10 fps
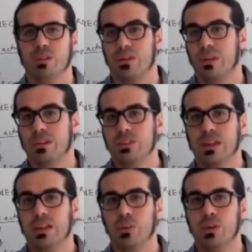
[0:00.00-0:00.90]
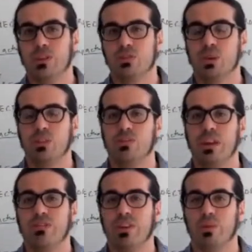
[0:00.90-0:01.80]
or actually Arduino is one of
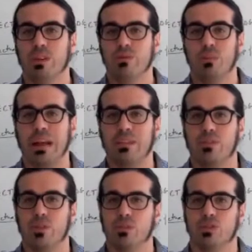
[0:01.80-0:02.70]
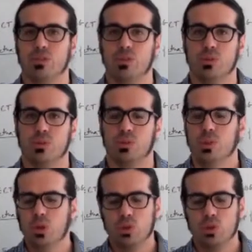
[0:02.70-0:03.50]
my favorite platforms to